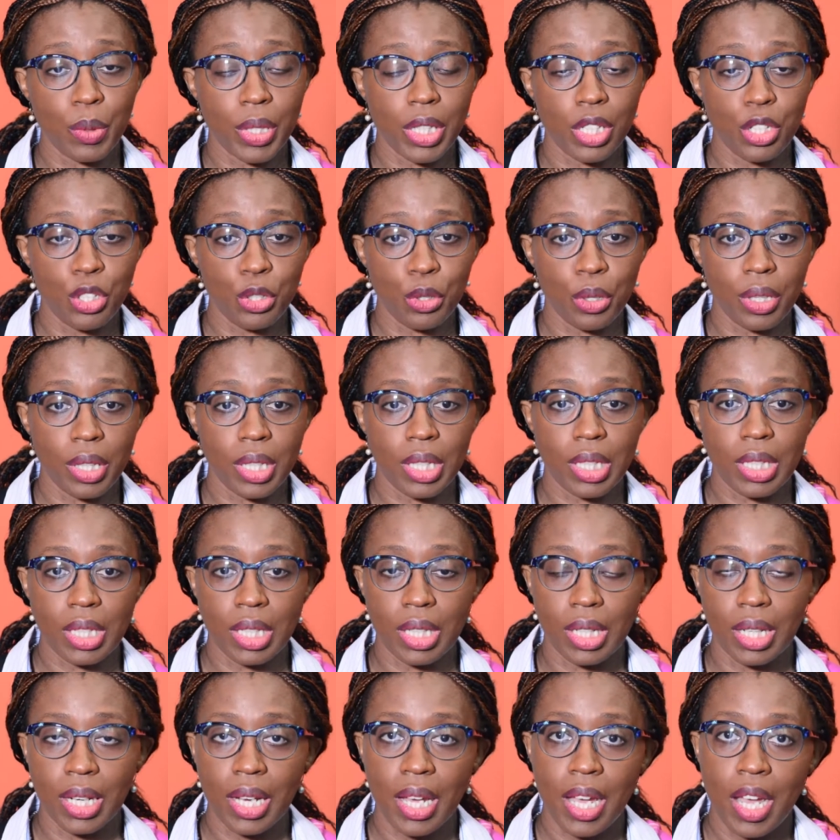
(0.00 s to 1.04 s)
to ensure
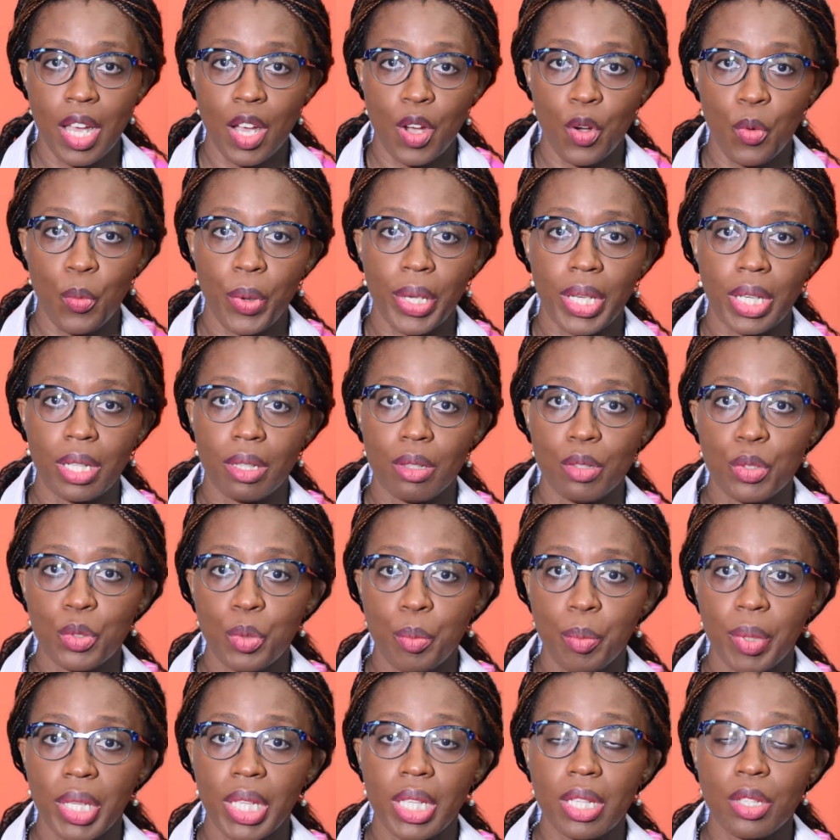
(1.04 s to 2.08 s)
that we can
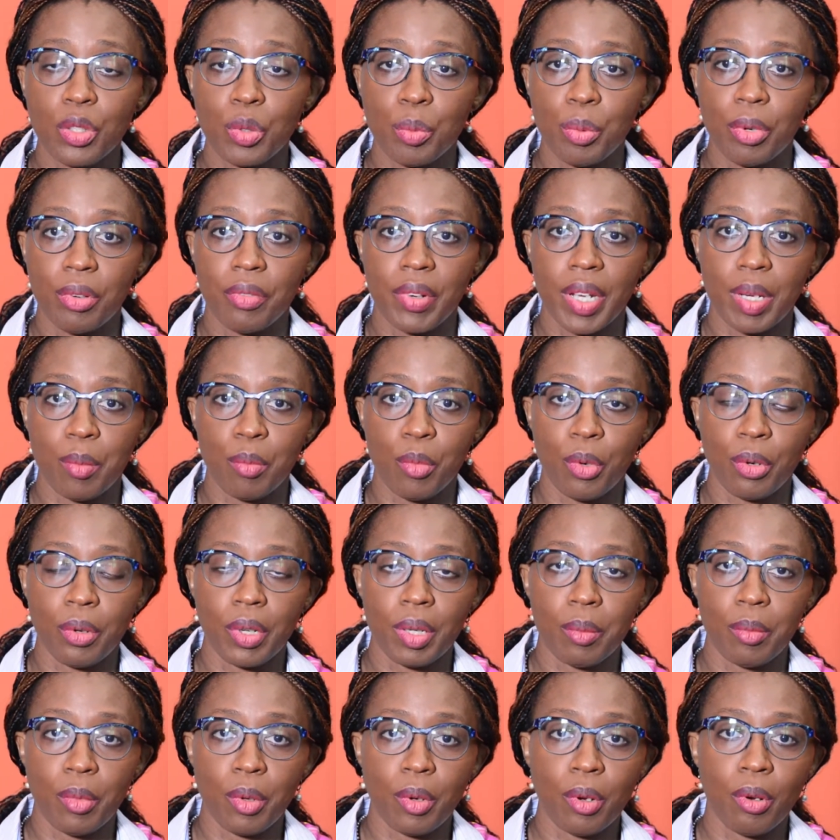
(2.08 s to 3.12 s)
also begin to provide
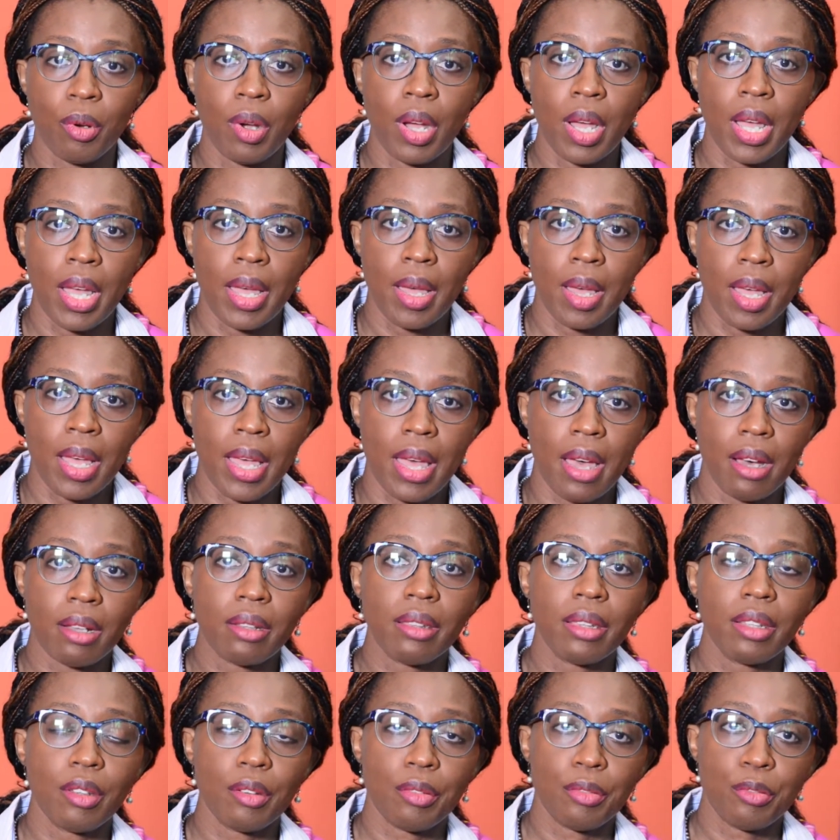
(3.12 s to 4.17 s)
more and more
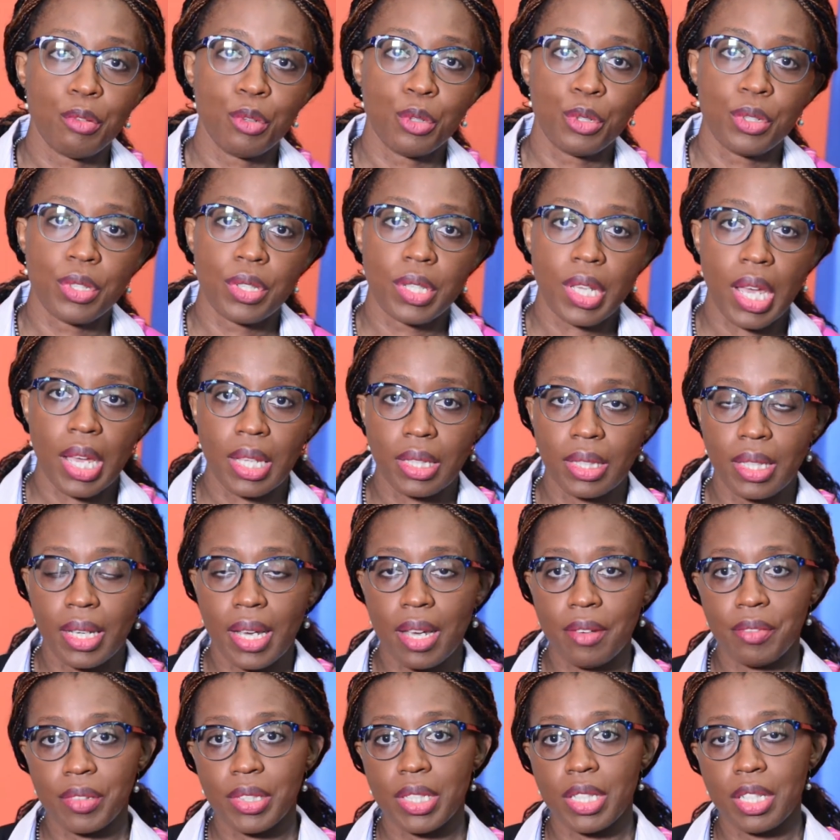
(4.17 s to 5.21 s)
healthier foods at the
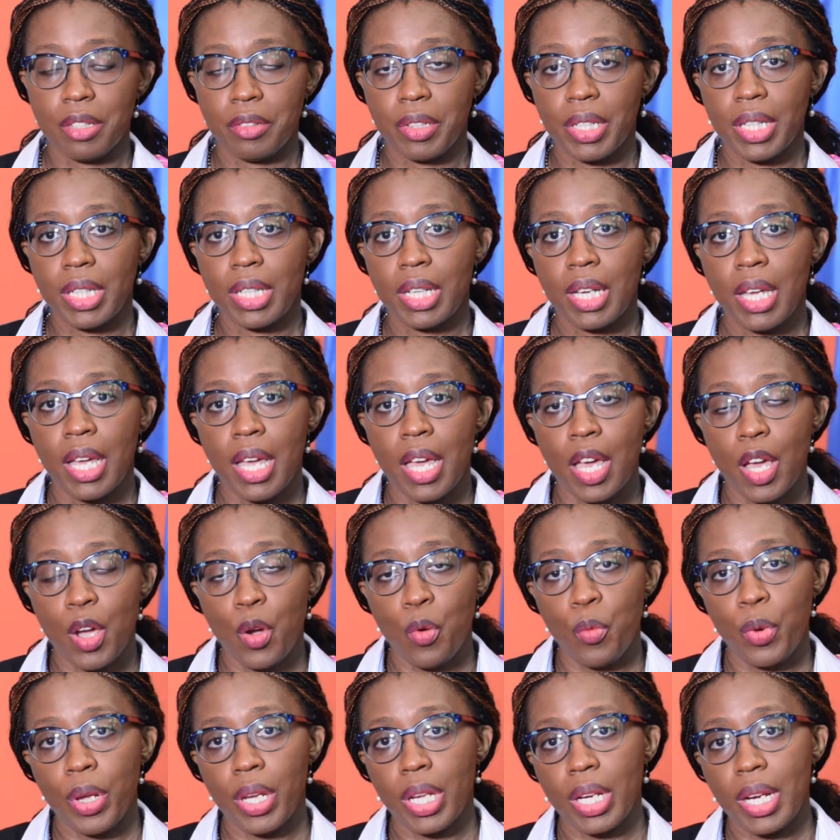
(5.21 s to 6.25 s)
cafeteria.
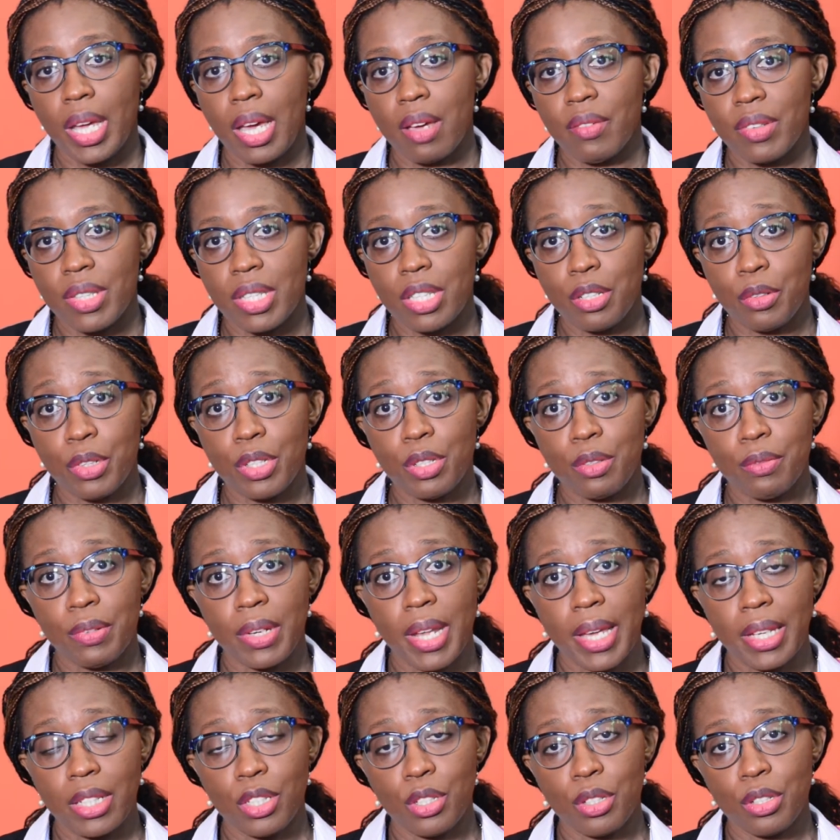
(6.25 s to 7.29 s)
We're going to have a series of
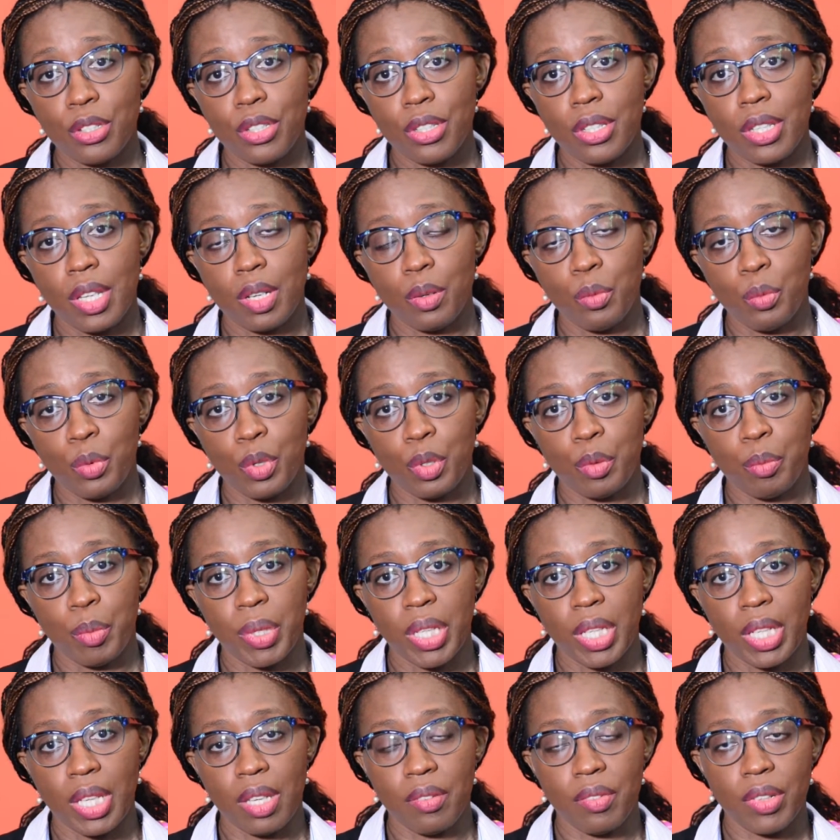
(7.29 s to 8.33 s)
lectures that will
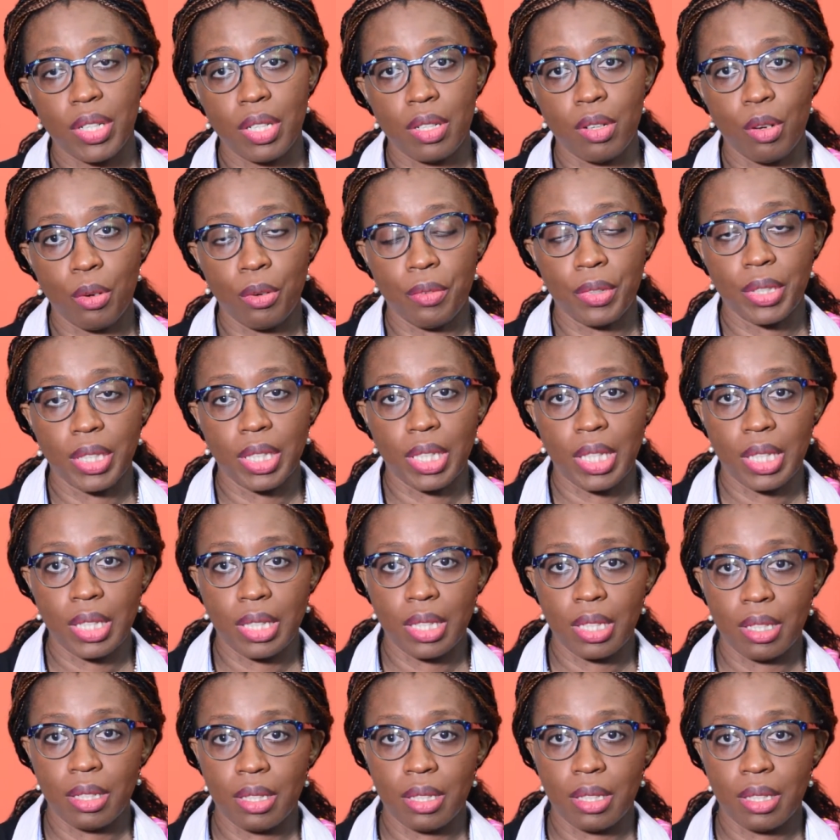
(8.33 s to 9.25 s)
be given over